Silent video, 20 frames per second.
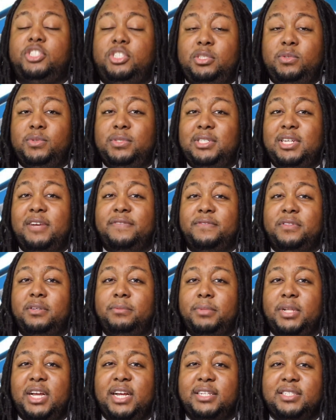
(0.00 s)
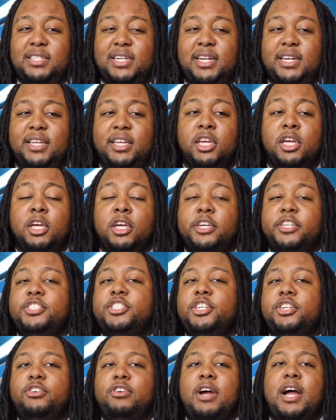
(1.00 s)
was definitely blindsided.
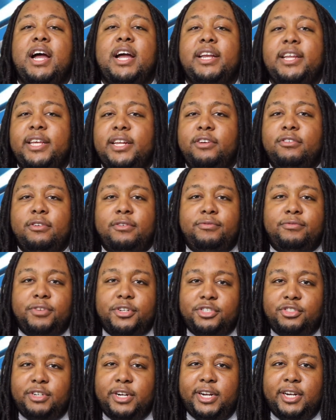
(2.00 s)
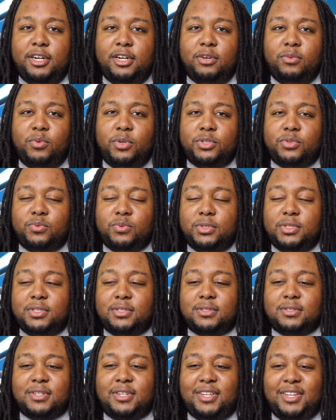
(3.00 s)
She cried in a refrigerator, which
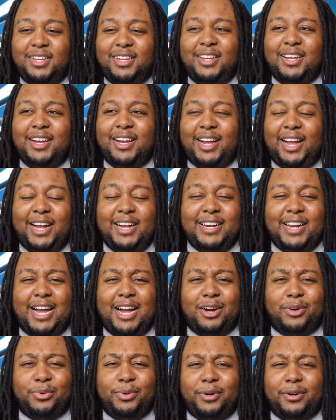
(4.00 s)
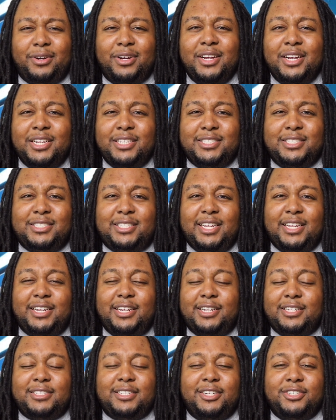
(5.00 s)
was kind of awkward. She said
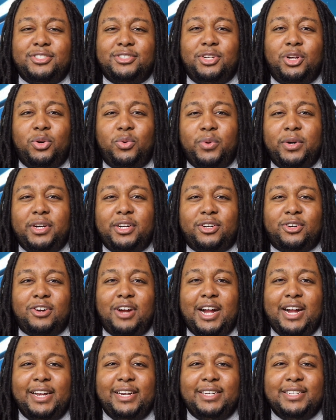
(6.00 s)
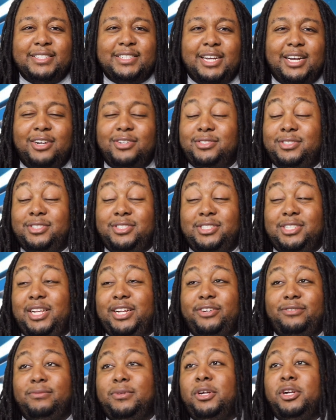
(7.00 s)
that there's nowhere to cry in this house, and she
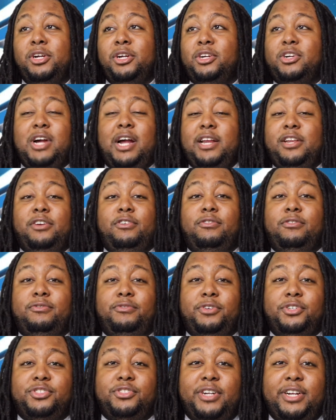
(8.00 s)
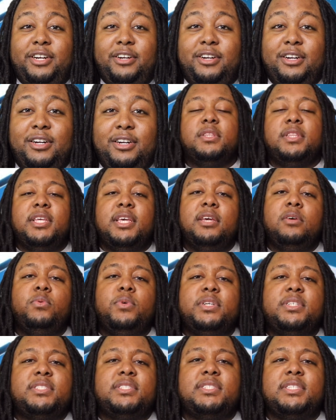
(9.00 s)
like cried in a refrigerator. Then
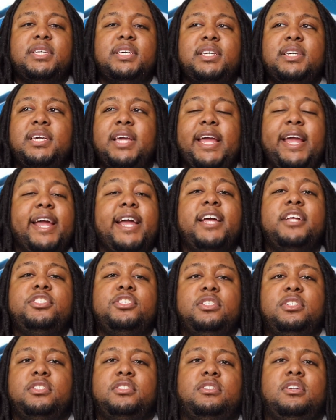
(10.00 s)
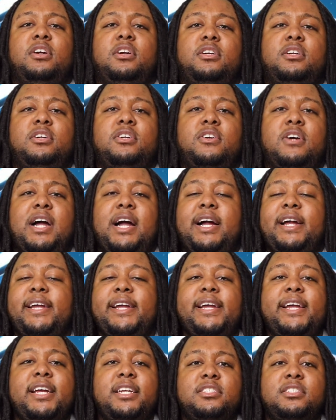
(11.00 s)
we see Angela start to cry.
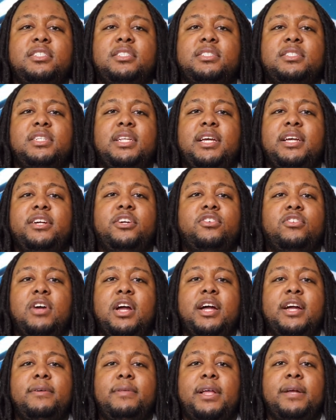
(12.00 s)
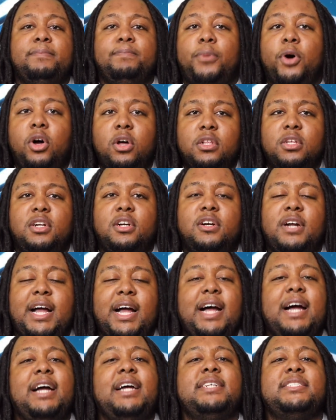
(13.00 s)
Angela's like crying, like bawling her
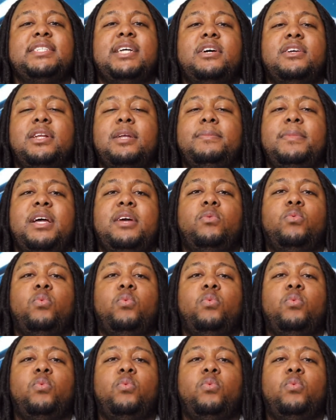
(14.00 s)
eyes out, and I'm like,